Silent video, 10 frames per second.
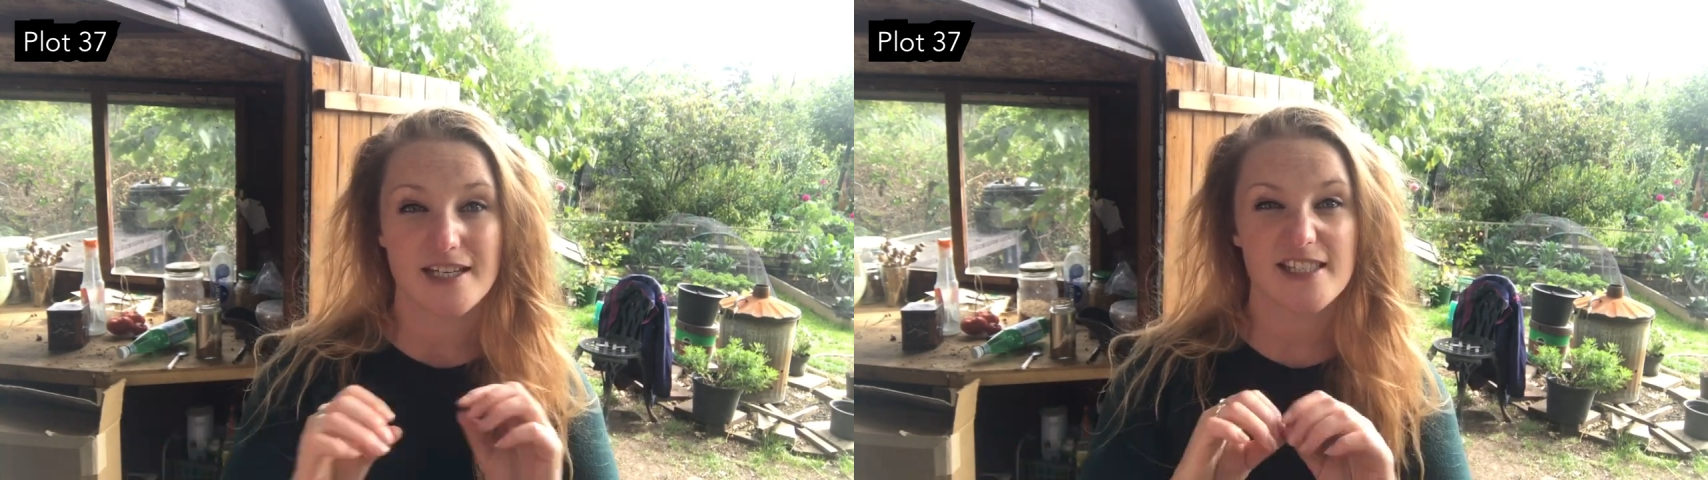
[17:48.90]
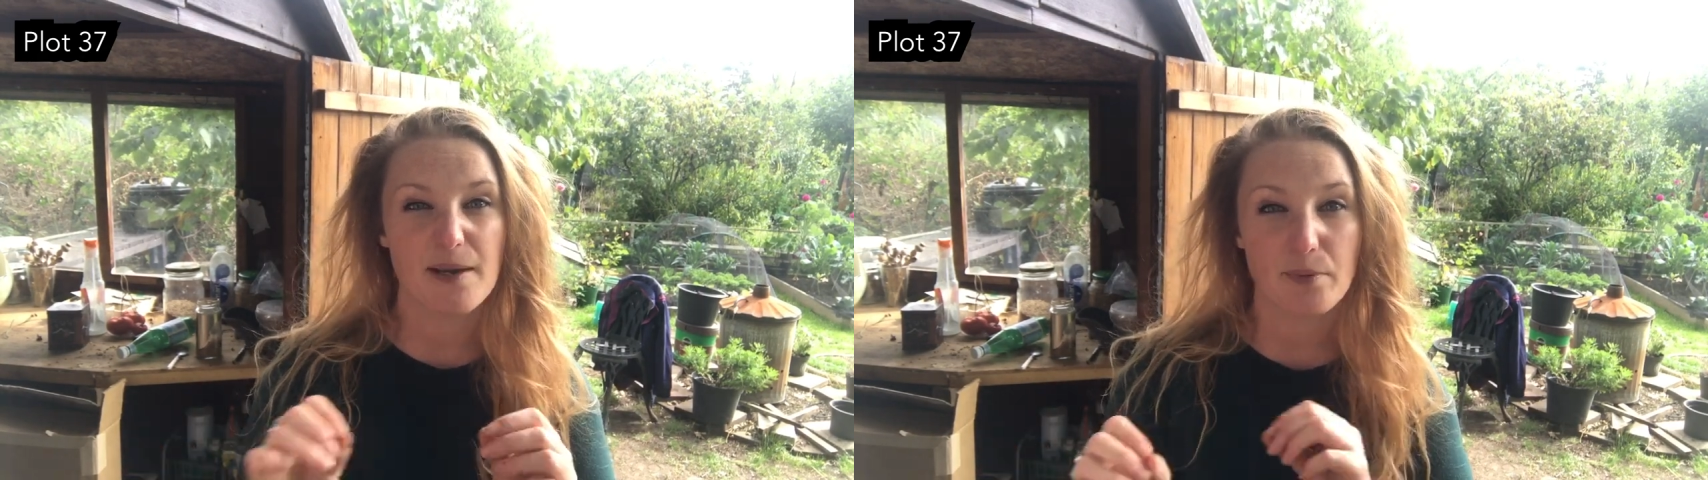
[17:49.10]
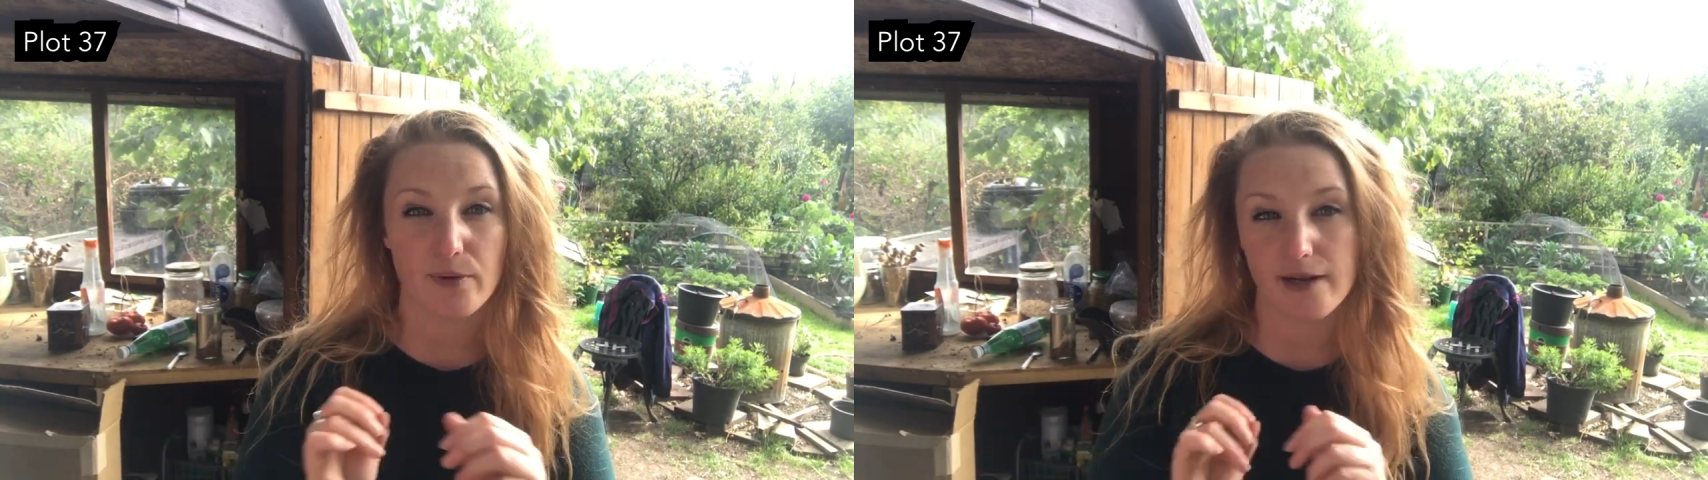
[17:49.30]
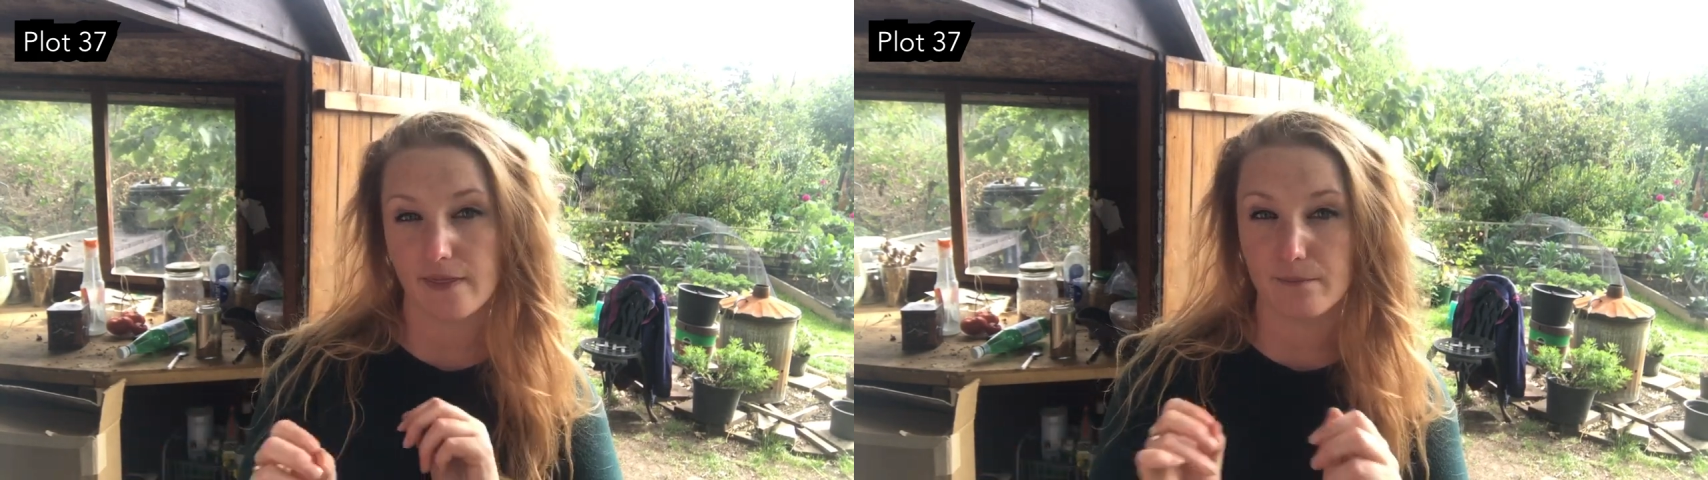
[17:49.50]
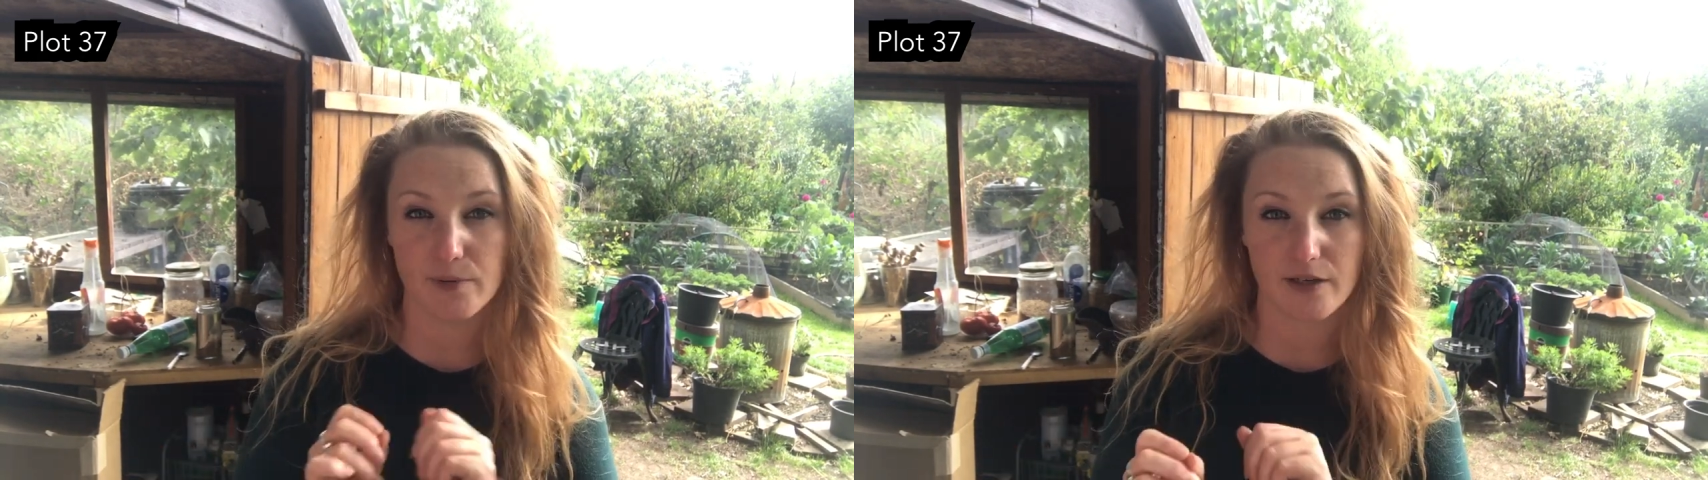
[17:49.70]
separate
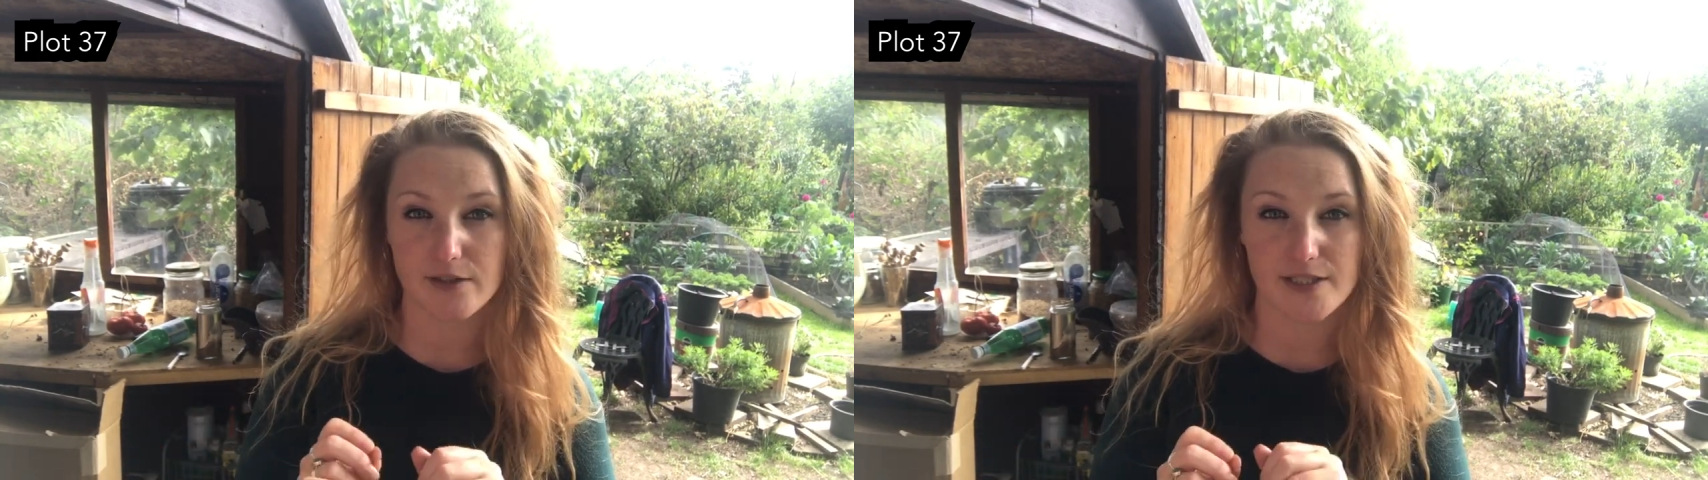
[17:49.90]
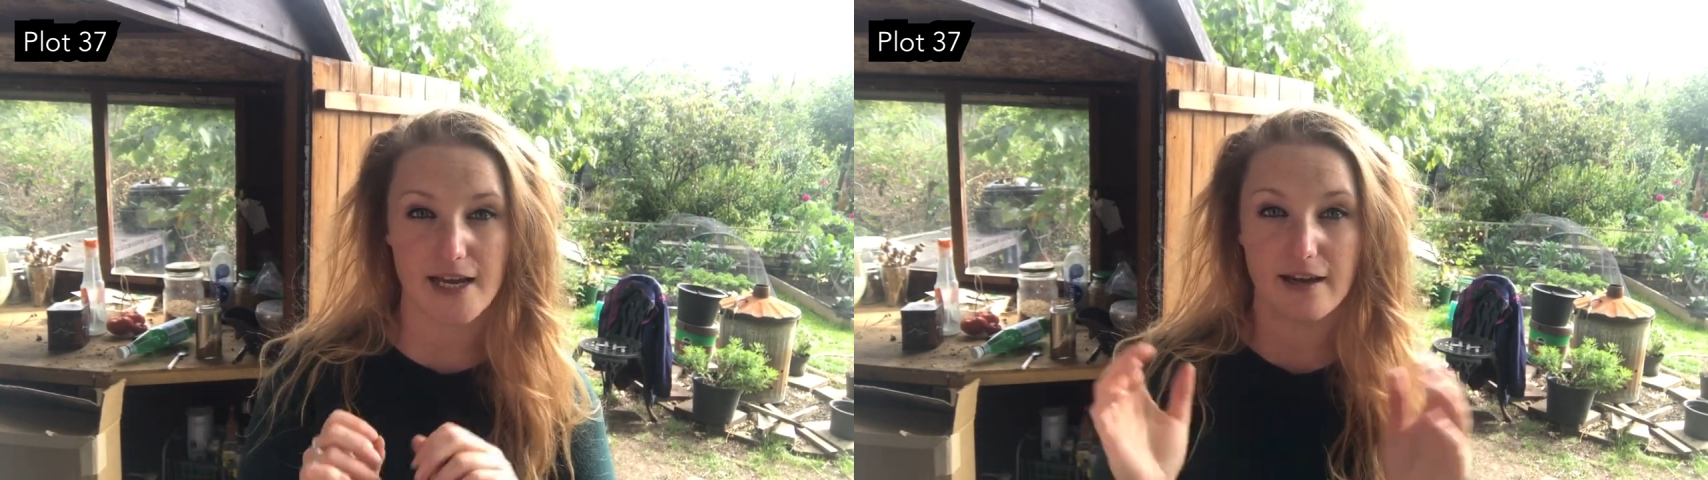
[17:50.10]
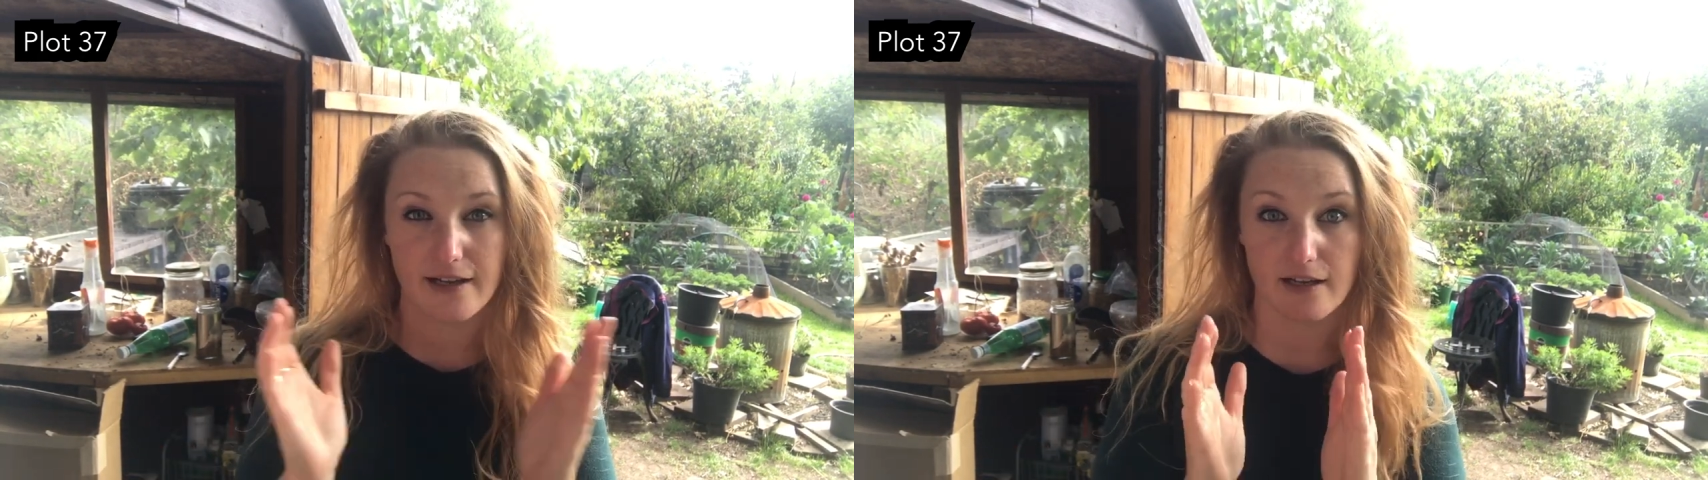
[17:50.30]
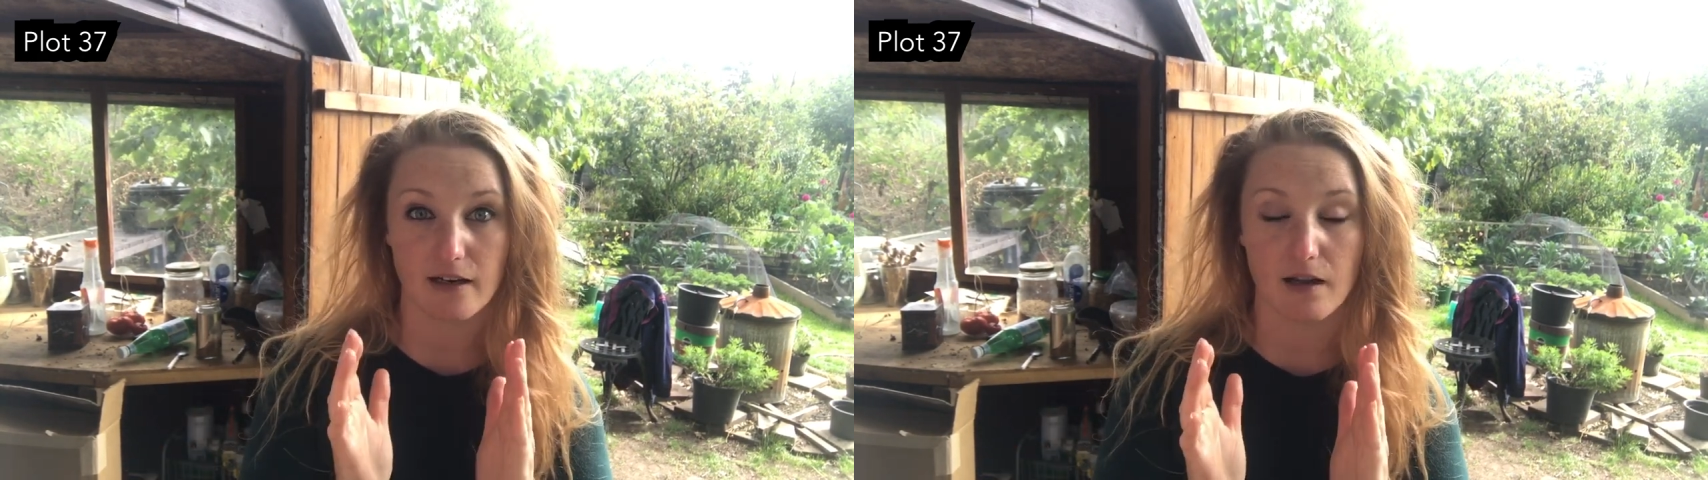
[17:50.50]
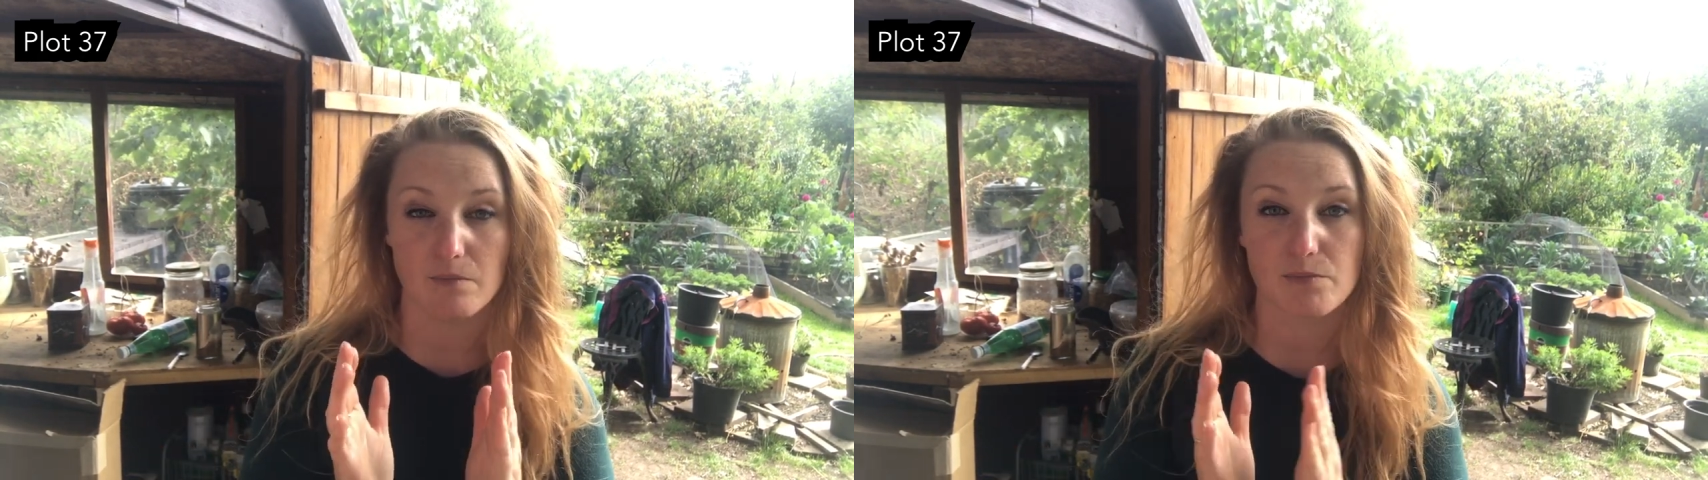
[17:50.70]
them because they're in
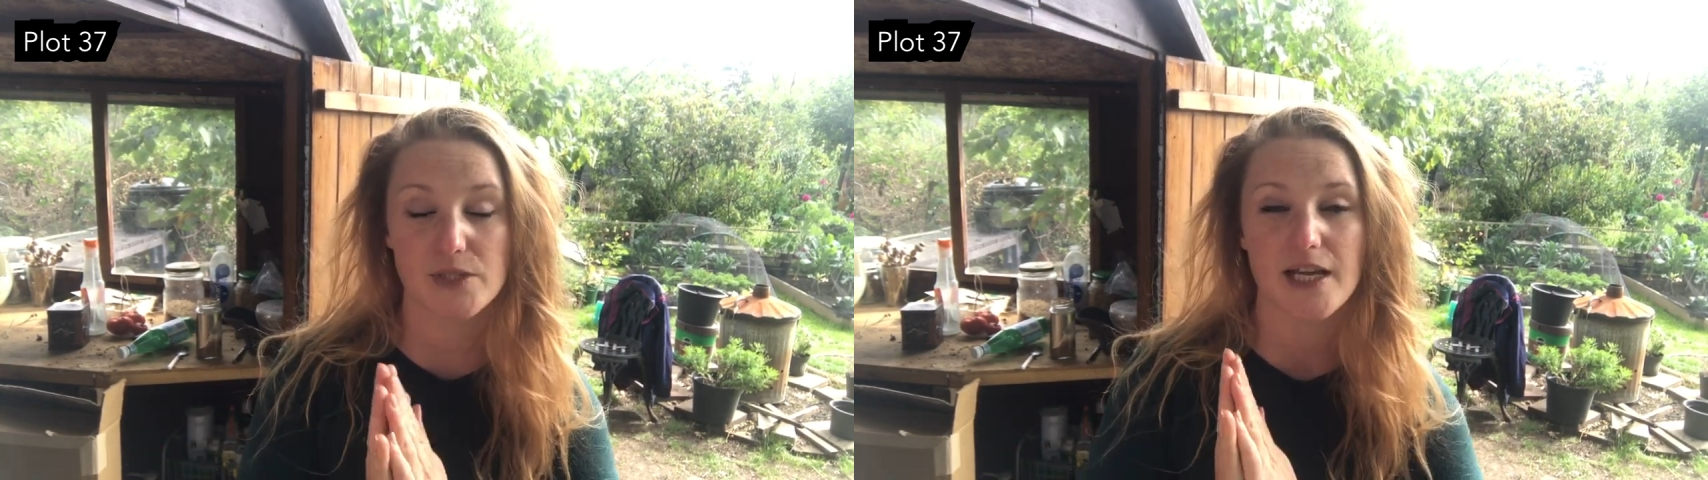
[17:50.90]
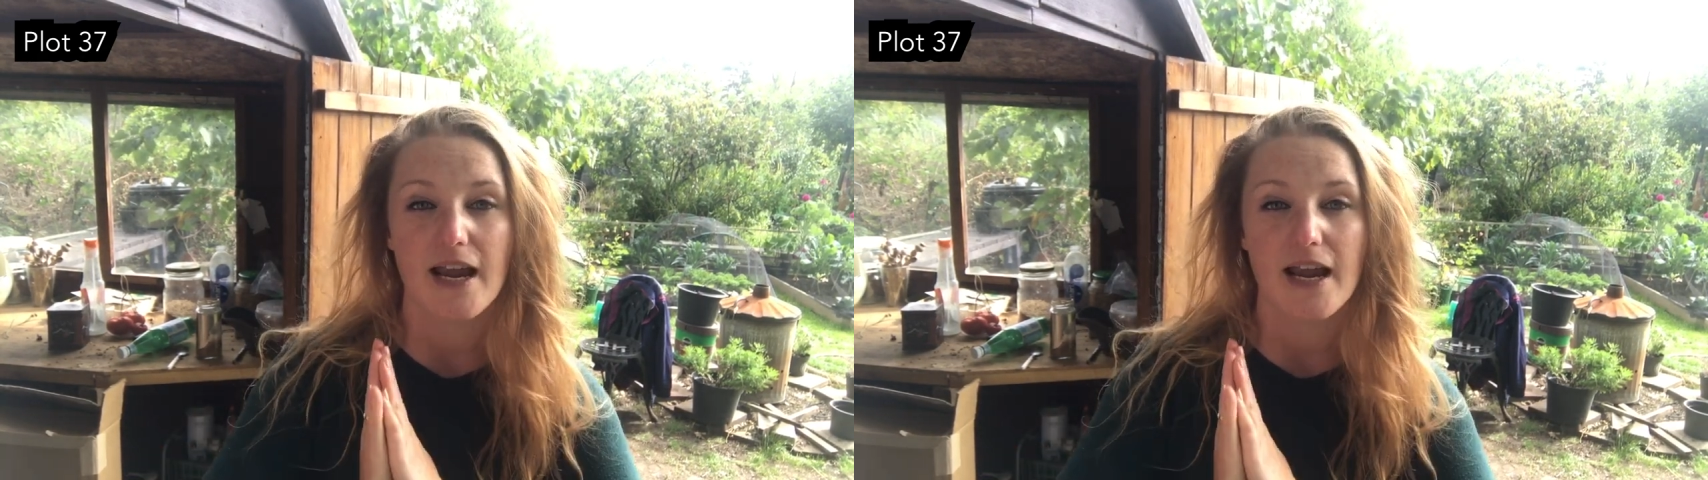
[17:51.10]
clumps,